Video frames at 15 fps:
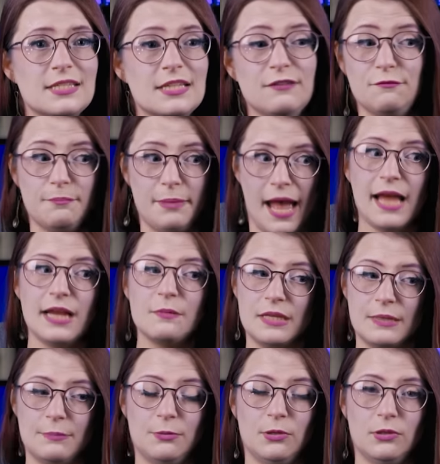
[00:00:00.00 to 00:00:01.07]
If bad
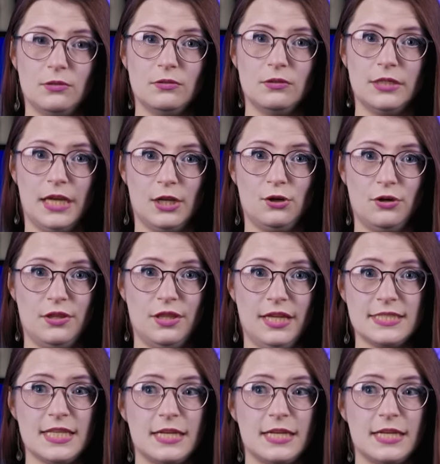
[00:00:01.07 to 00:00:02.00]
people get good things,